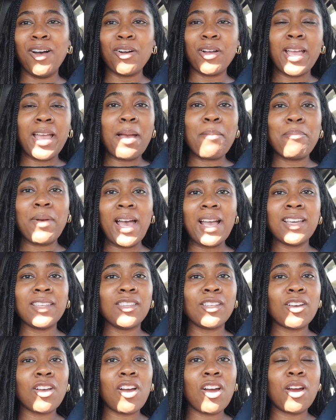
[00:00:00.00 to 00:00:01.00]
Okay, I'm back
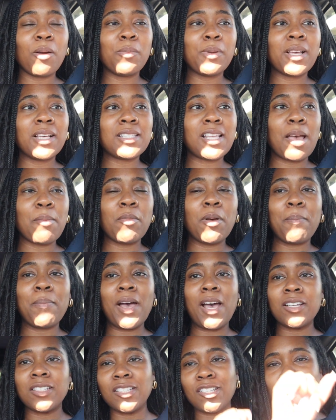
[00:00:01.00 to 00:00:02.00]
in the car because I'm
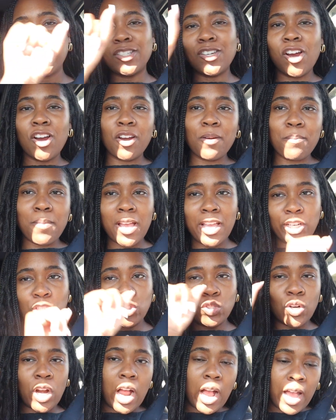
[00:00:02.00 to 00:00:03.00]
about to start my
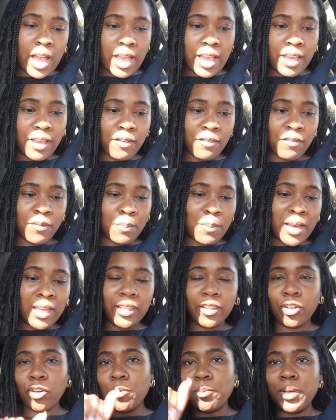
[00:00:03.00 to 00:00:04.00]
drive, my
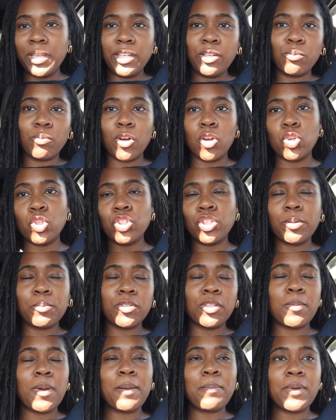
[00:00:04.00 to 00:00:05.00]
little mini road trip
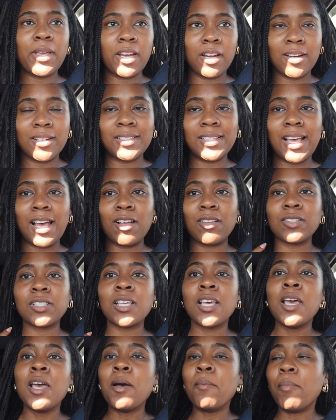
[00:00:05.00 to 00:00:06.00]
to my parents' house.
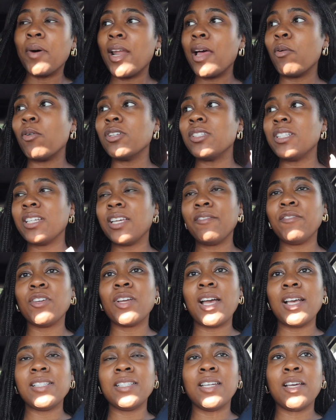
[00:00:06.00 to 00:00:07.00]
But I want to give you
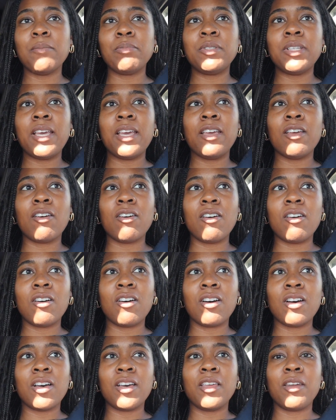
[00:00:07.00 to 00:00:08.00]
guys an update
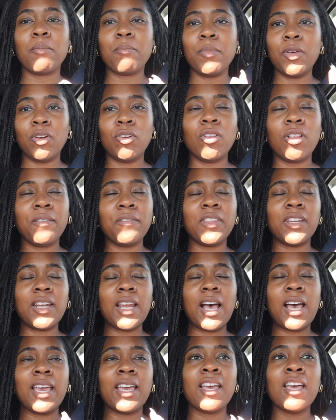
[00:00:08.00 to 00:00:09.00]
on Middle of the
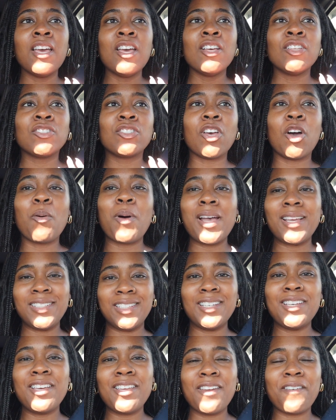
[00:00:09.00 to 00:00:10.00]
Night. So I
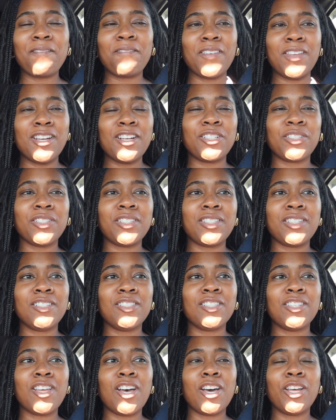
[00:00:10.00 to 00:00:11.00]
did finish listening
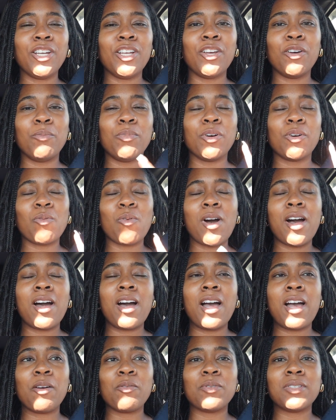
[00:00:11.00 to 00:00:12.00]
to the audiobook
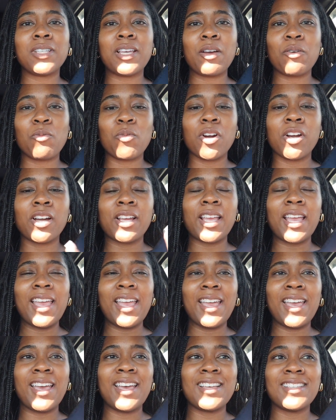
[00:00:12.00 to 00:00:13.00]
while I was at work,
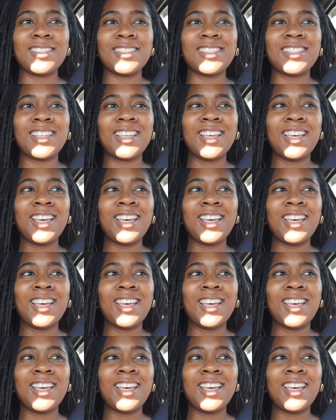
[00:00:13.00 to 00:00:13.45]
and